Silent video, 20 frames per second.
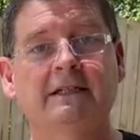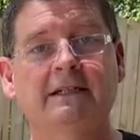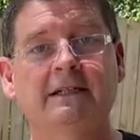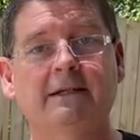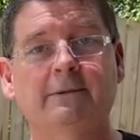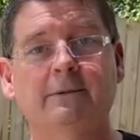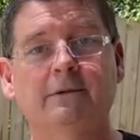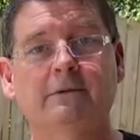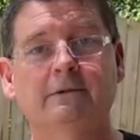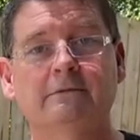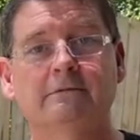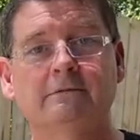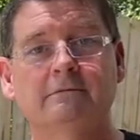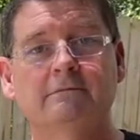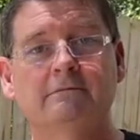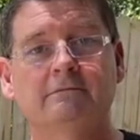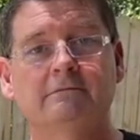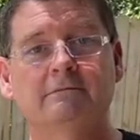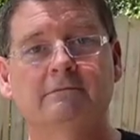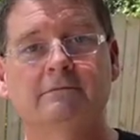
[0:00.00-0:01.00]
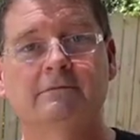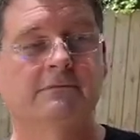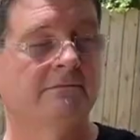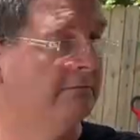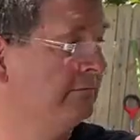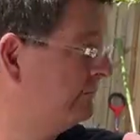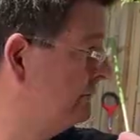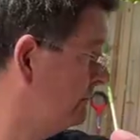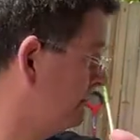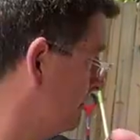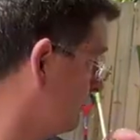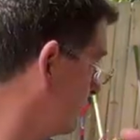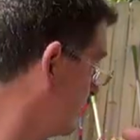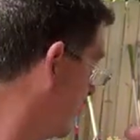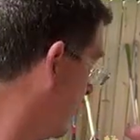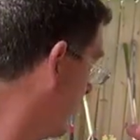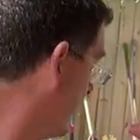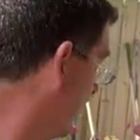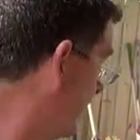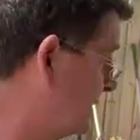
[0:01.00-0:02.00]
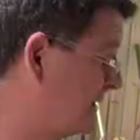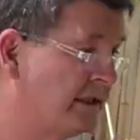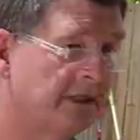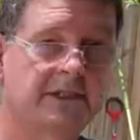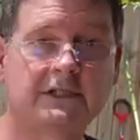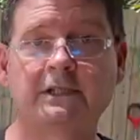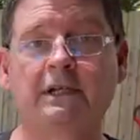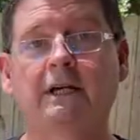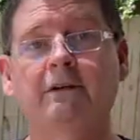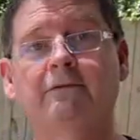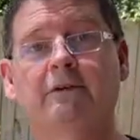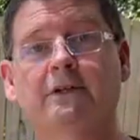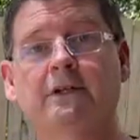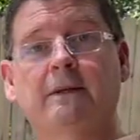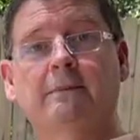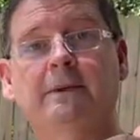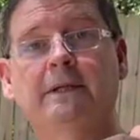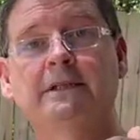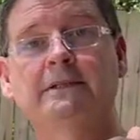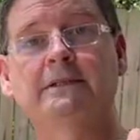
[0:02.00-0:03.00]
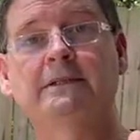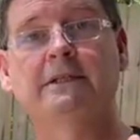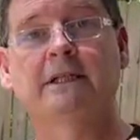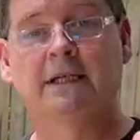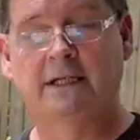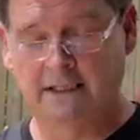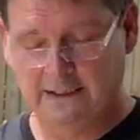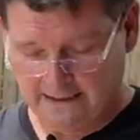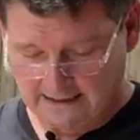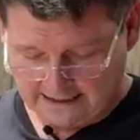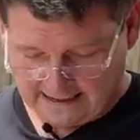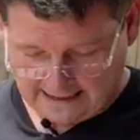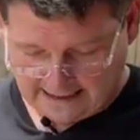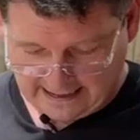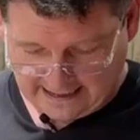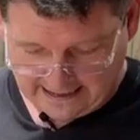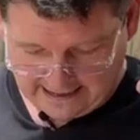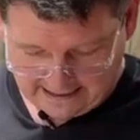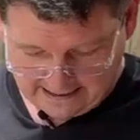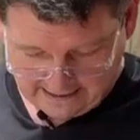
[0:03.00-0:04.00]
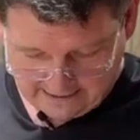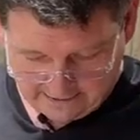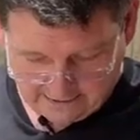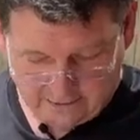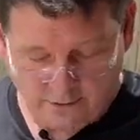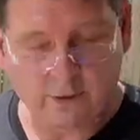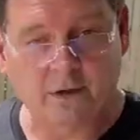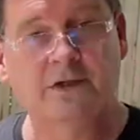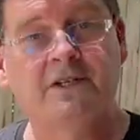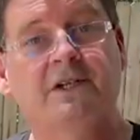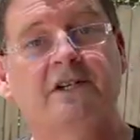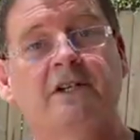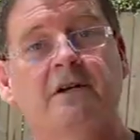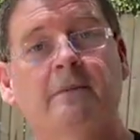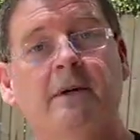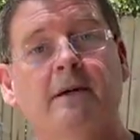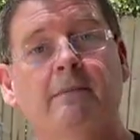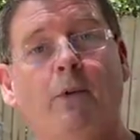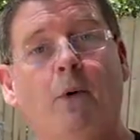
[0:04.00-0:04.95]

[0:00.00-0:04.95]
Then we'll go to one sixty-eight for ten minutes and do our sixty minute